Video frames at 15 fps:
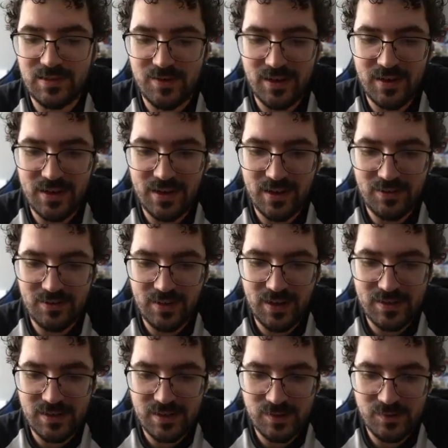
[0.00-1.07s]
right now, dude.
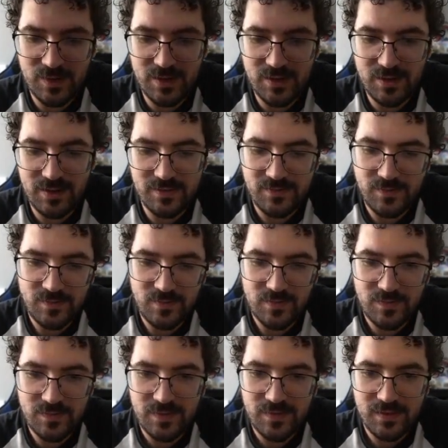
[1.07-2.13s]
I swear.
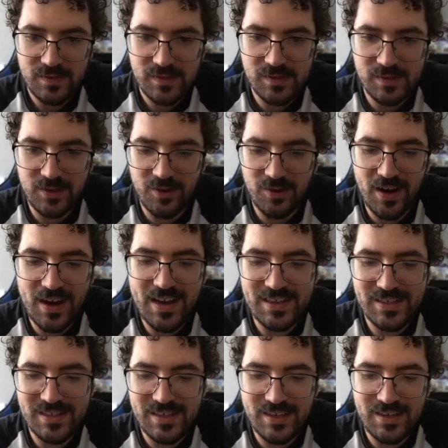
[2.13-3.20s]
This is
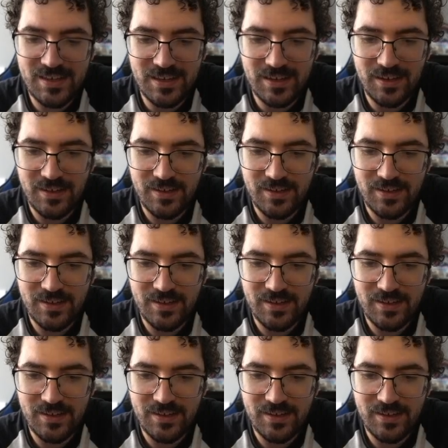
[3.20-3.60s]
crazy.